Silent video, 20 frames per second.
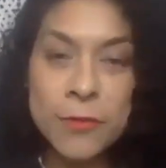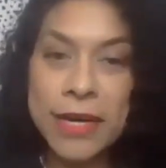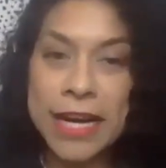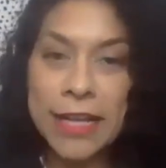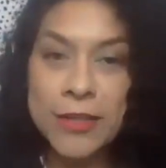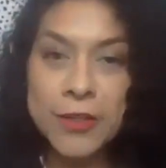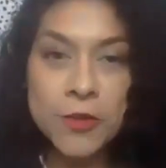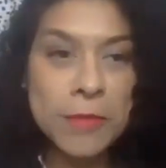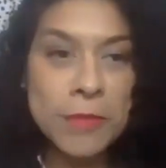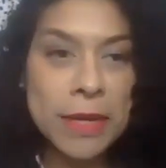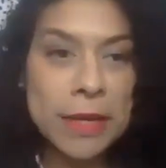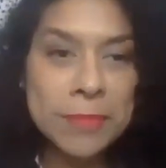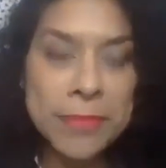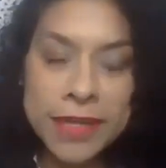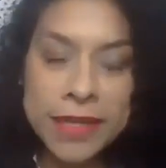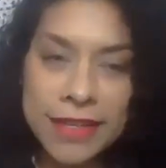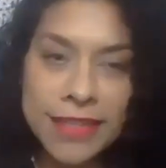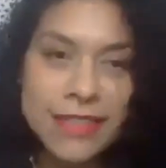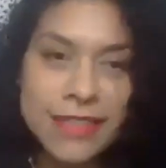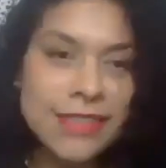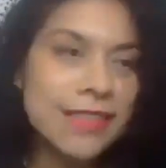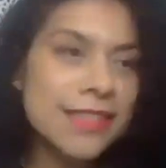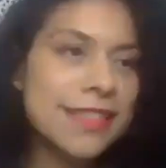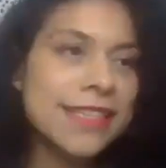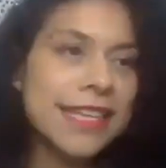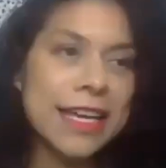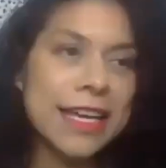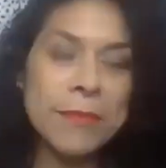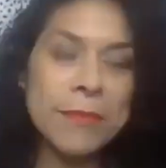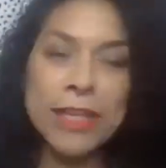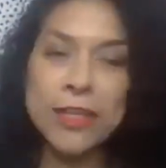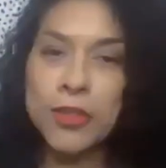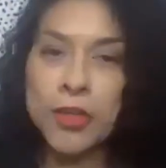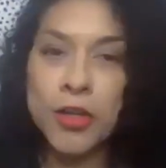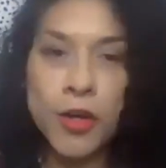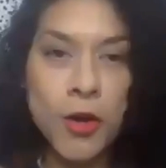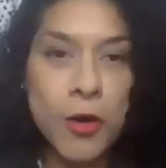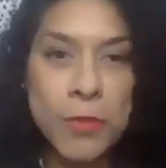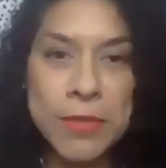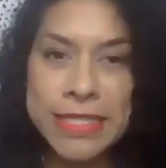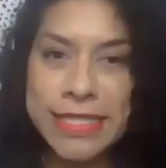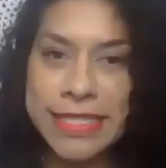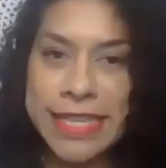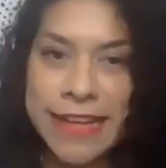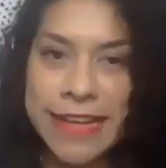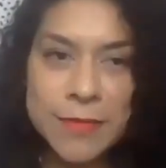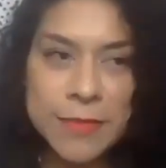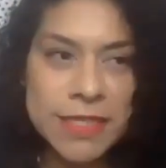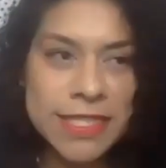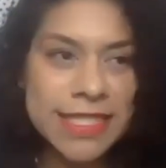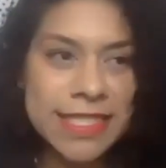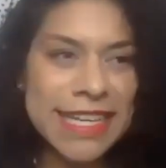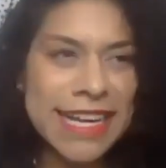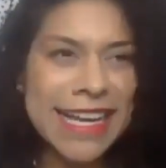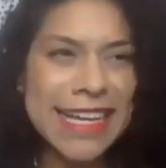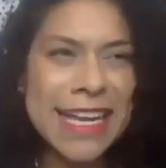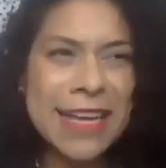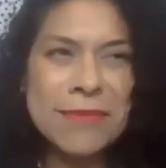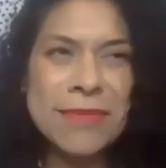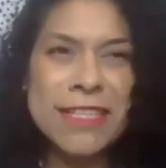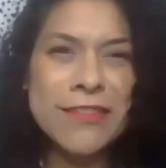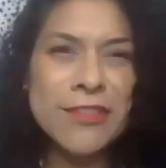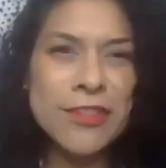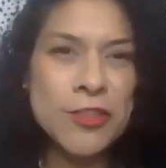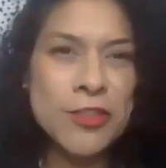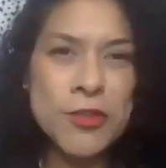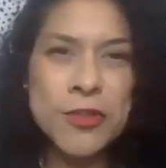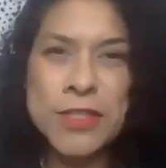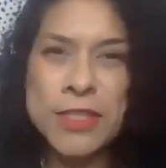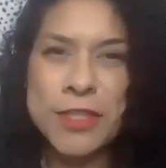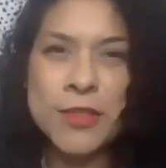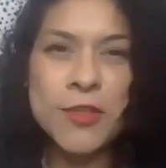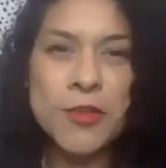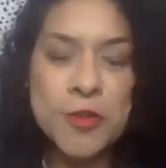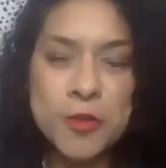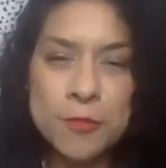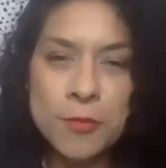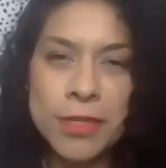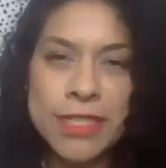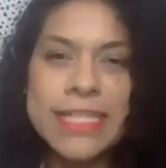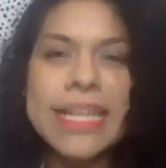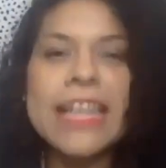When I do my buns, like, my daughter always laughs and she's like, I can't believe you use a toothbrush.